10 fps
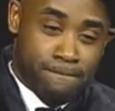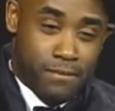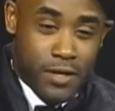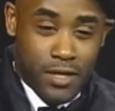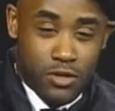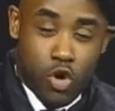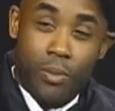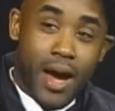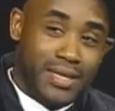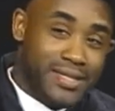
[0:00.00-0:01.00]
that
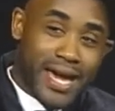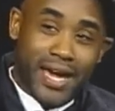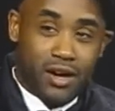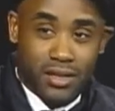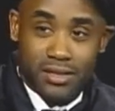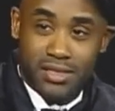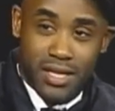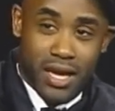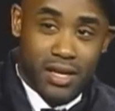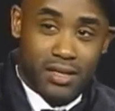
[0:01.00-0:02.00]
nobody can't
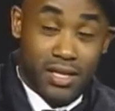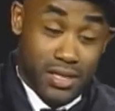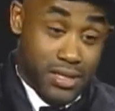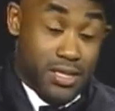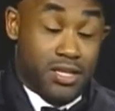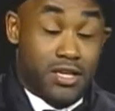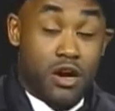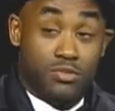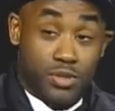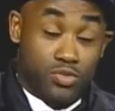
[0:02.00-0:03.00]
understand. And, right. and the
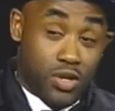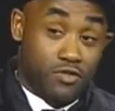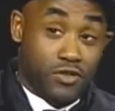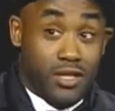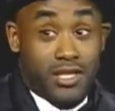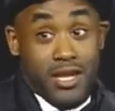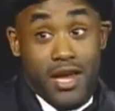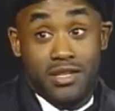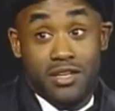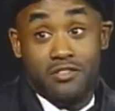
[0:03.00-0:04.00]
young people, they really can
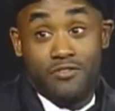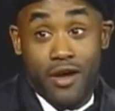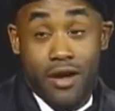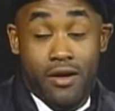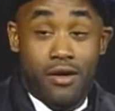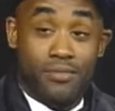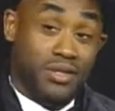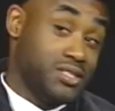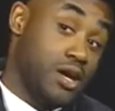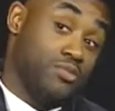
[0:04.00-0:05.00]
identify
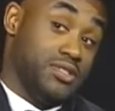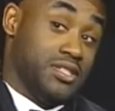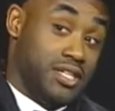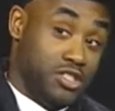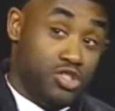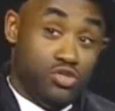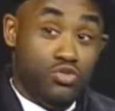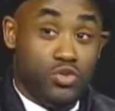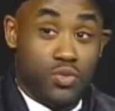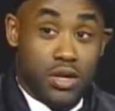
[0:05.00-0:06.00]
because I was in their
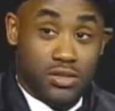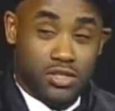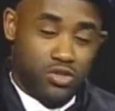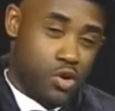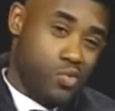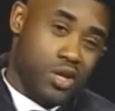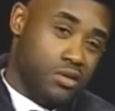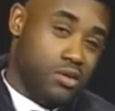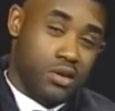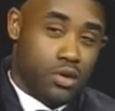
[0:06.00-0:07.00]
shoes once, you know,
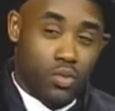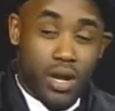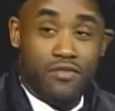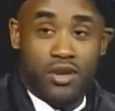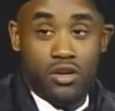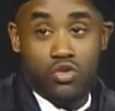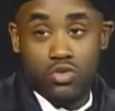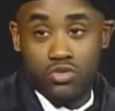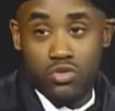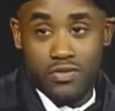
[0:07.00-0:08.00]
whether, whatever they're
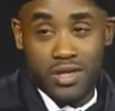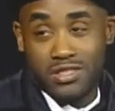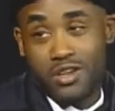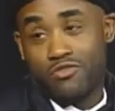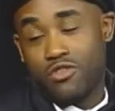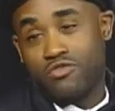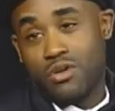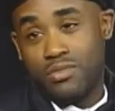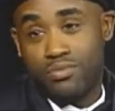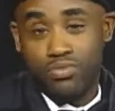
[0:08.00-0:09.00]
going through, if they're suffering
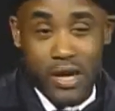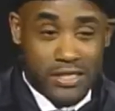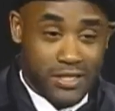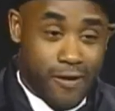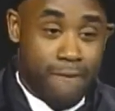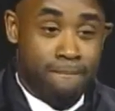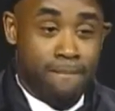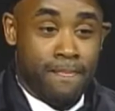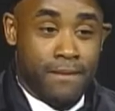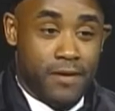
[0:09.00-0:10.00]
from depression, mm
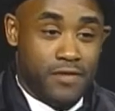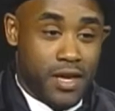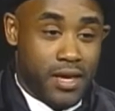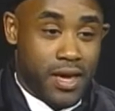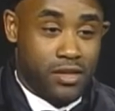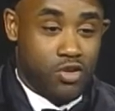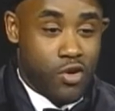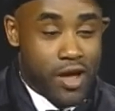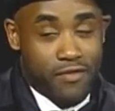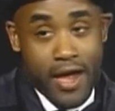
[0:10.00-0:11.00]
-hmm. if they, you know,
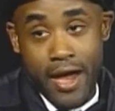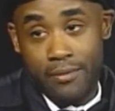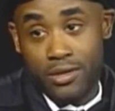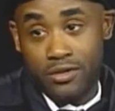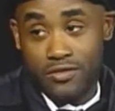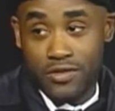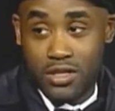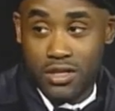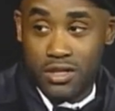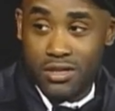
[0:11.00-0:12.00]
have a habit of
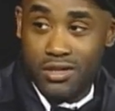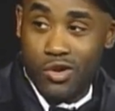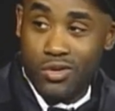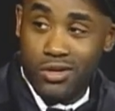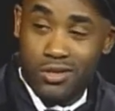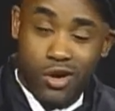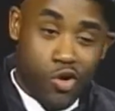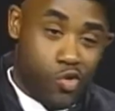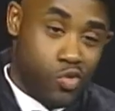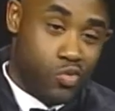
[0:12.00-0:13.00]
you know, the, the
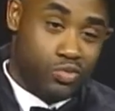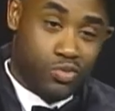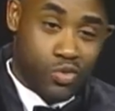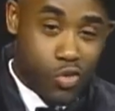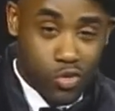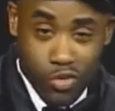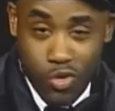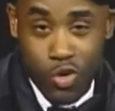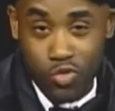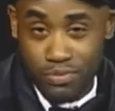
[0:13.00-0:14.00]
whole quote
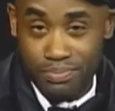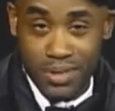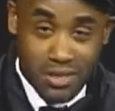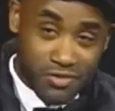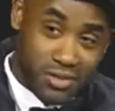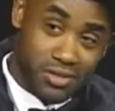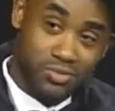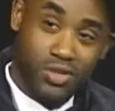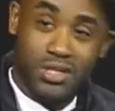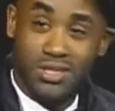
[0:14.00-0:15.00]
unquote beefing with